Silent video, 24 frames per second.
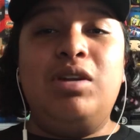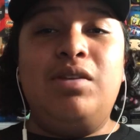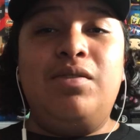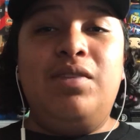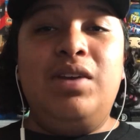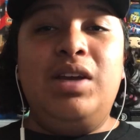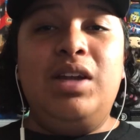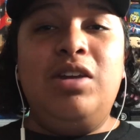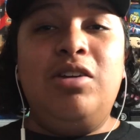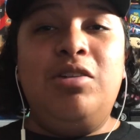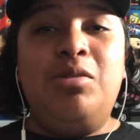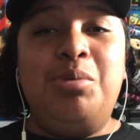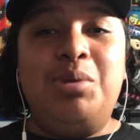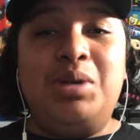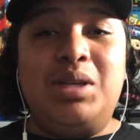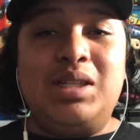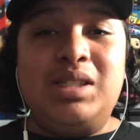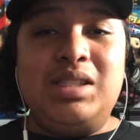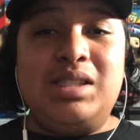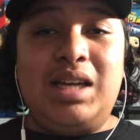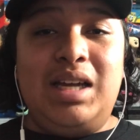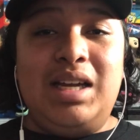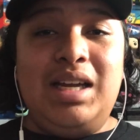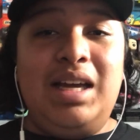video
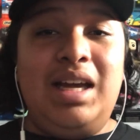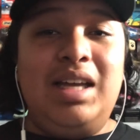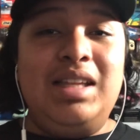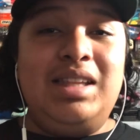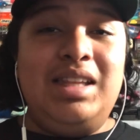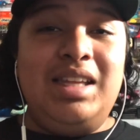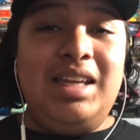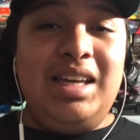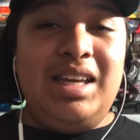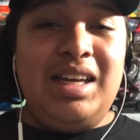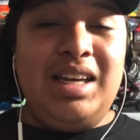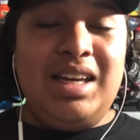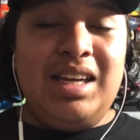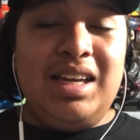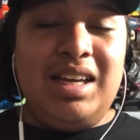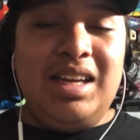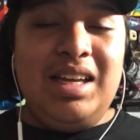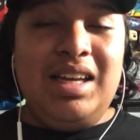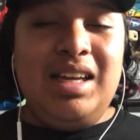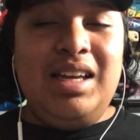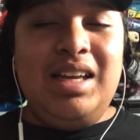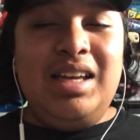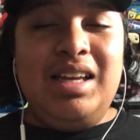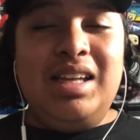because I think
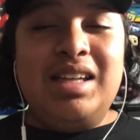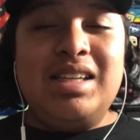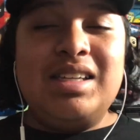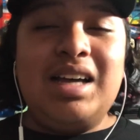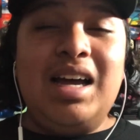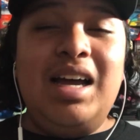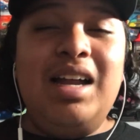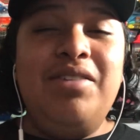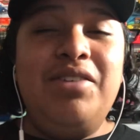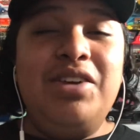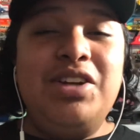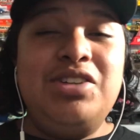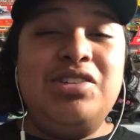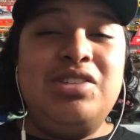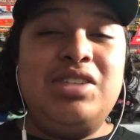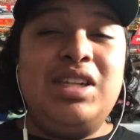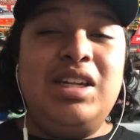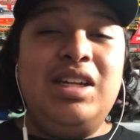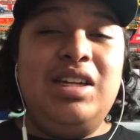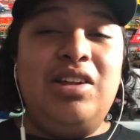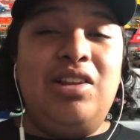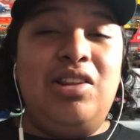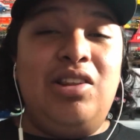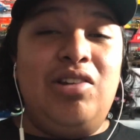it's kind of
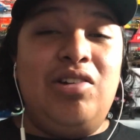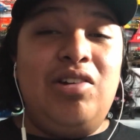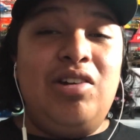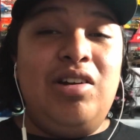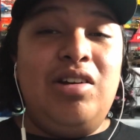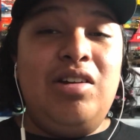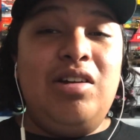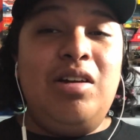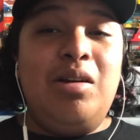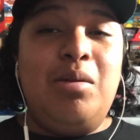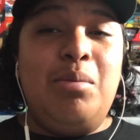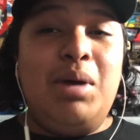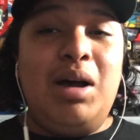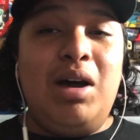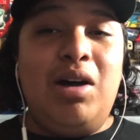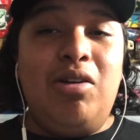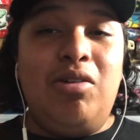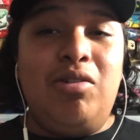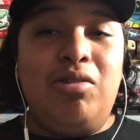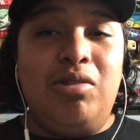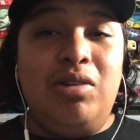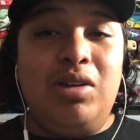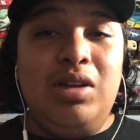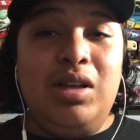interesting to learn
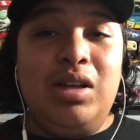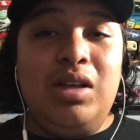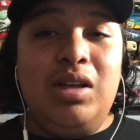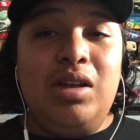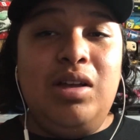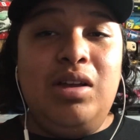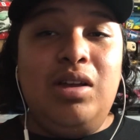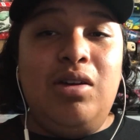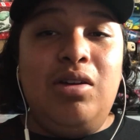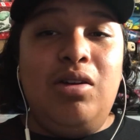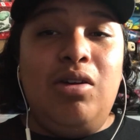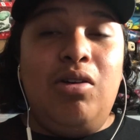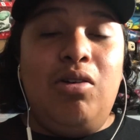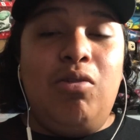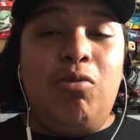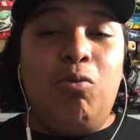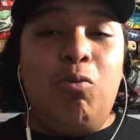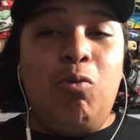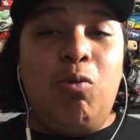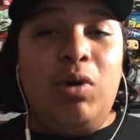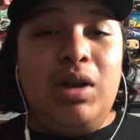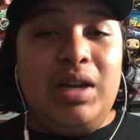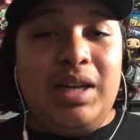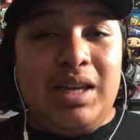about
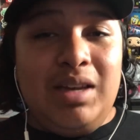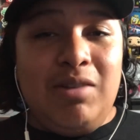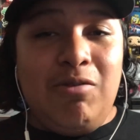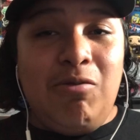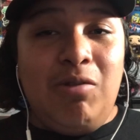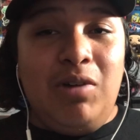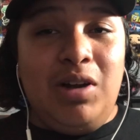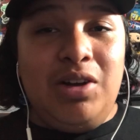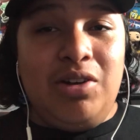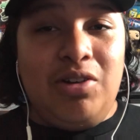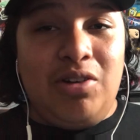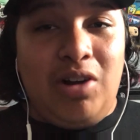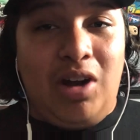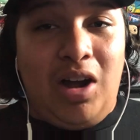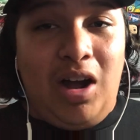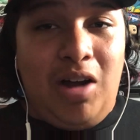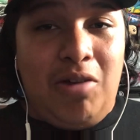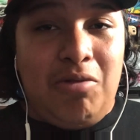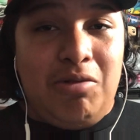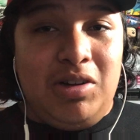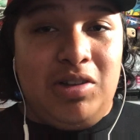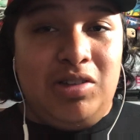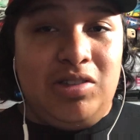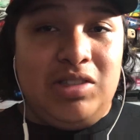one-hit wonder
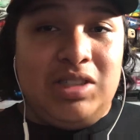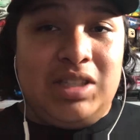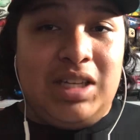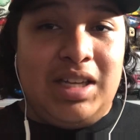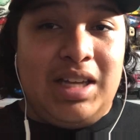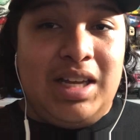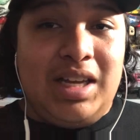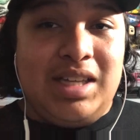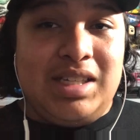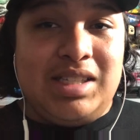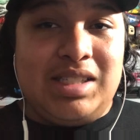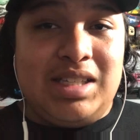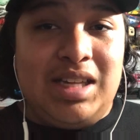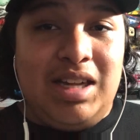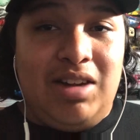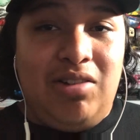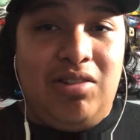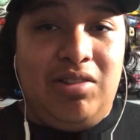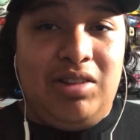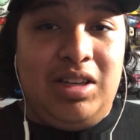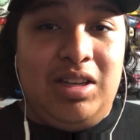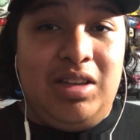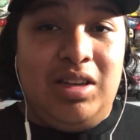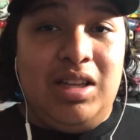Hot Wheels. I guess they
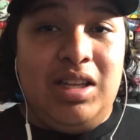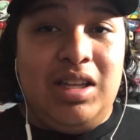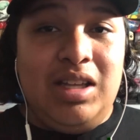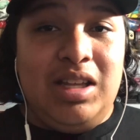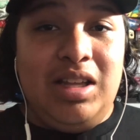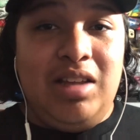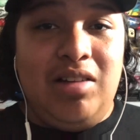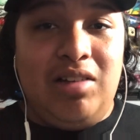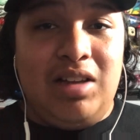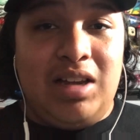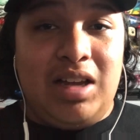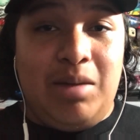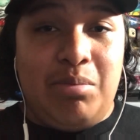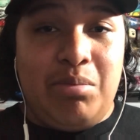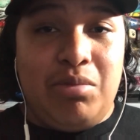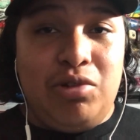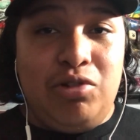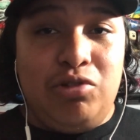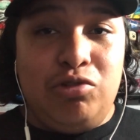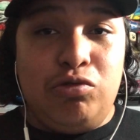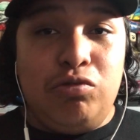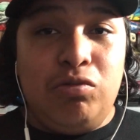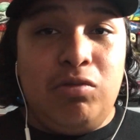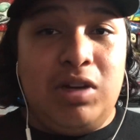only got
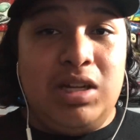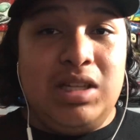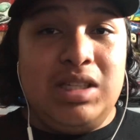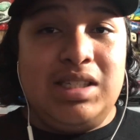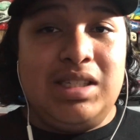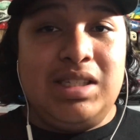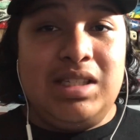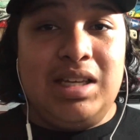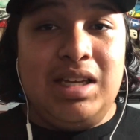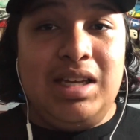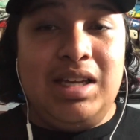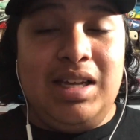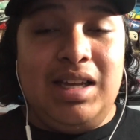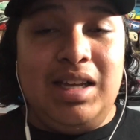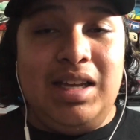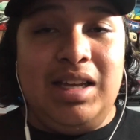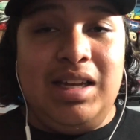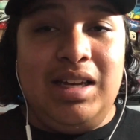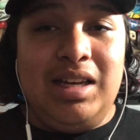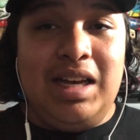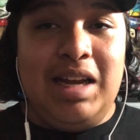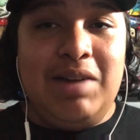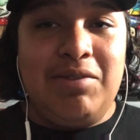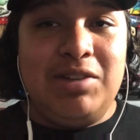produced once,
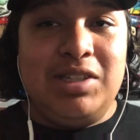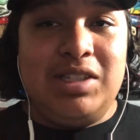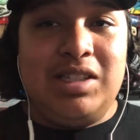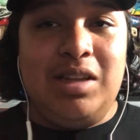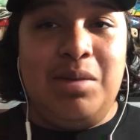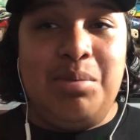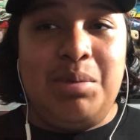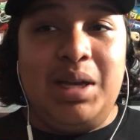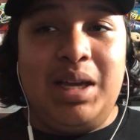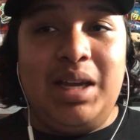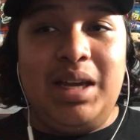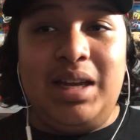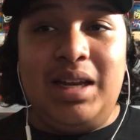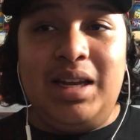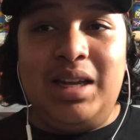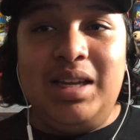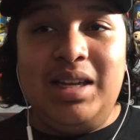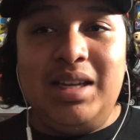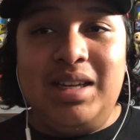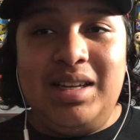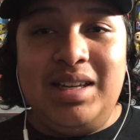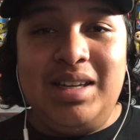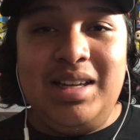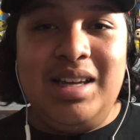never see them again.
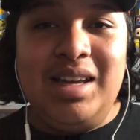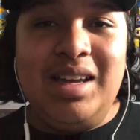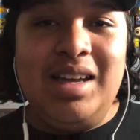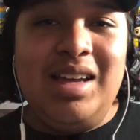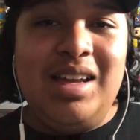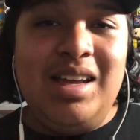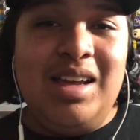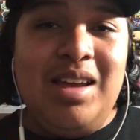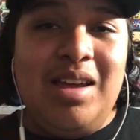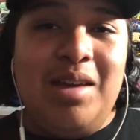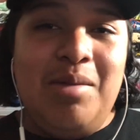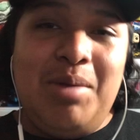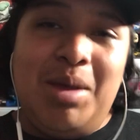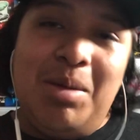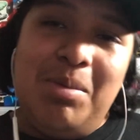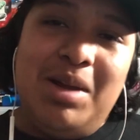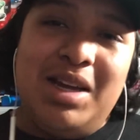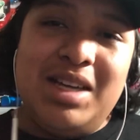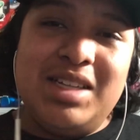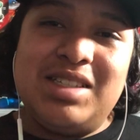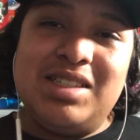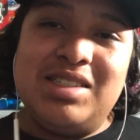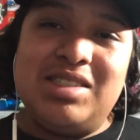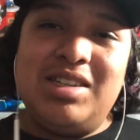Maybe
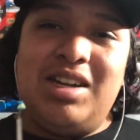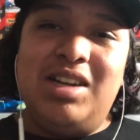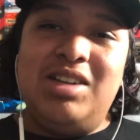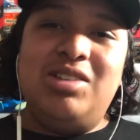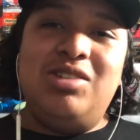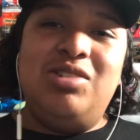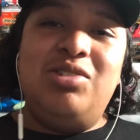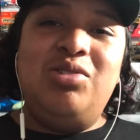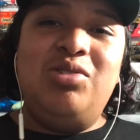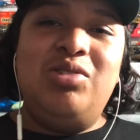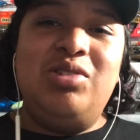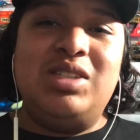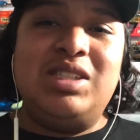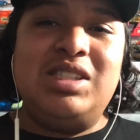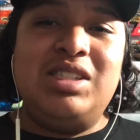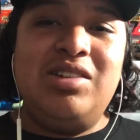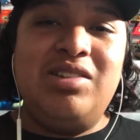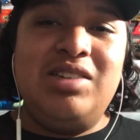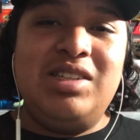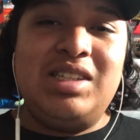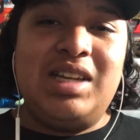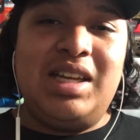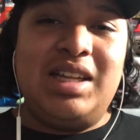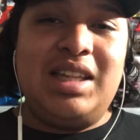I should start to do a
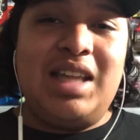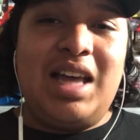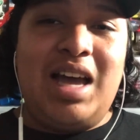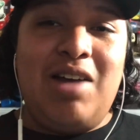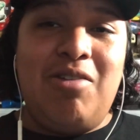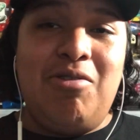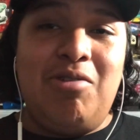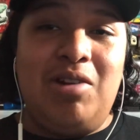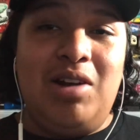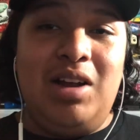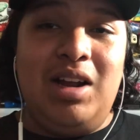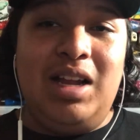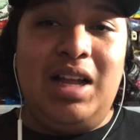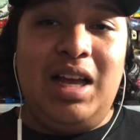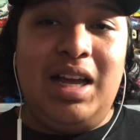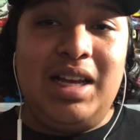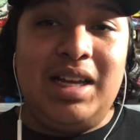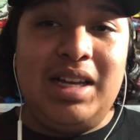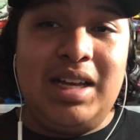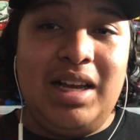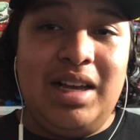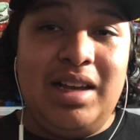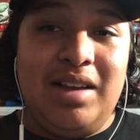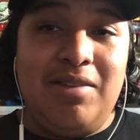series like that where, like,
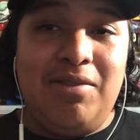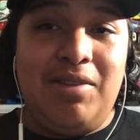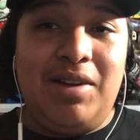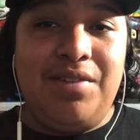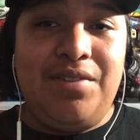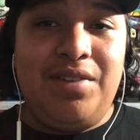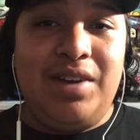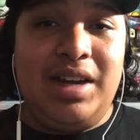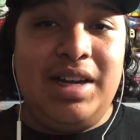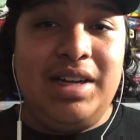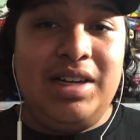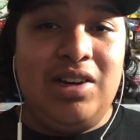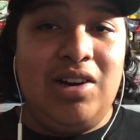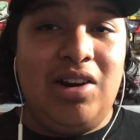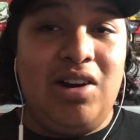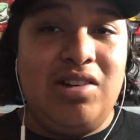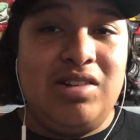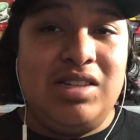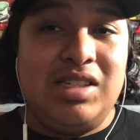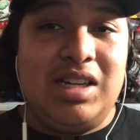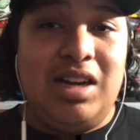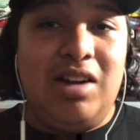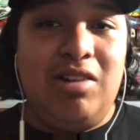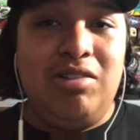if I find
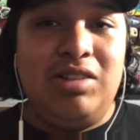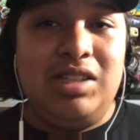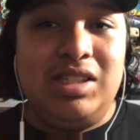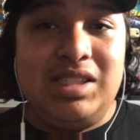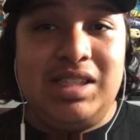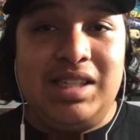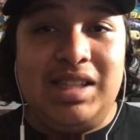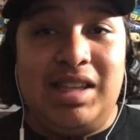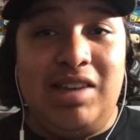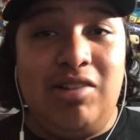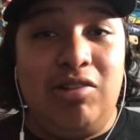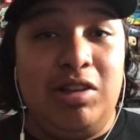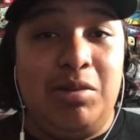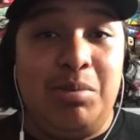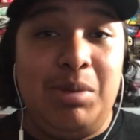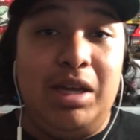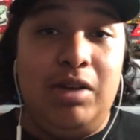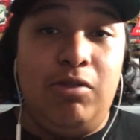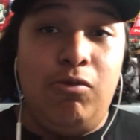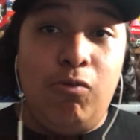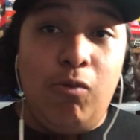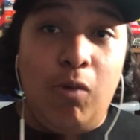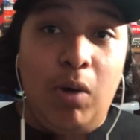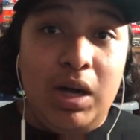cars that they only made
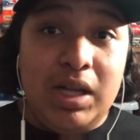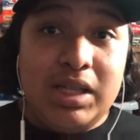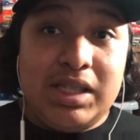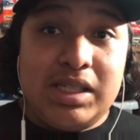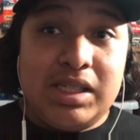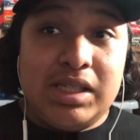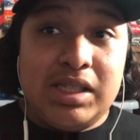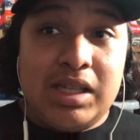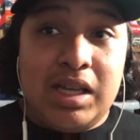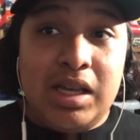once,